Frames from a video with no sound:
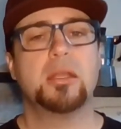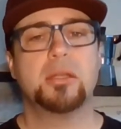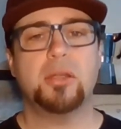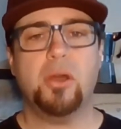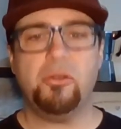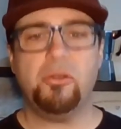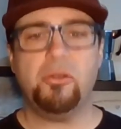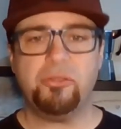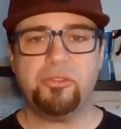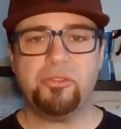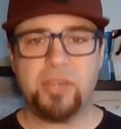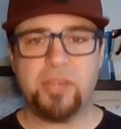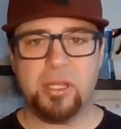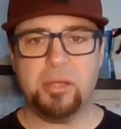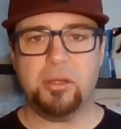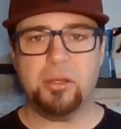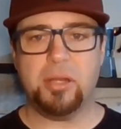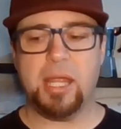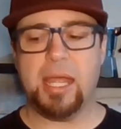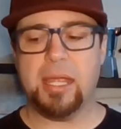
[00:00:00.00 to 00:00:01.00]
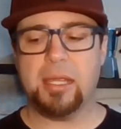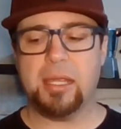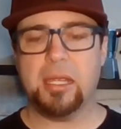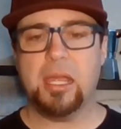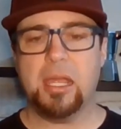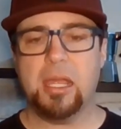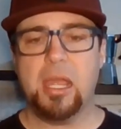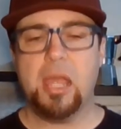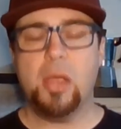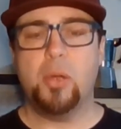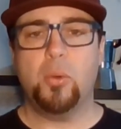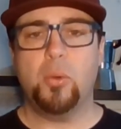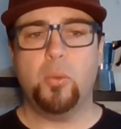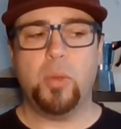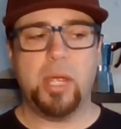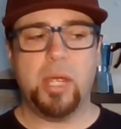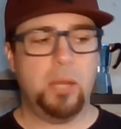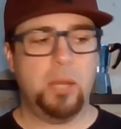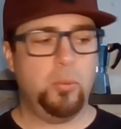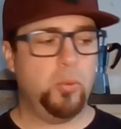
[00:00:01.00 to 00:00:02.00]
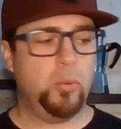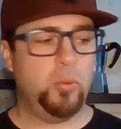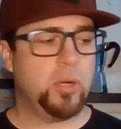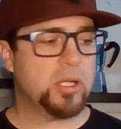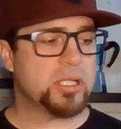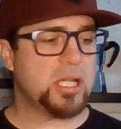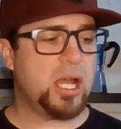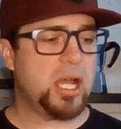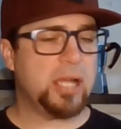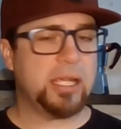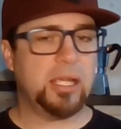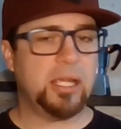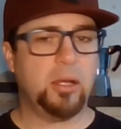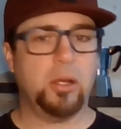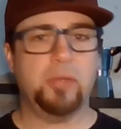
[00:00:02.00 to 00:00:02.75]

Don't feel like when we're talking,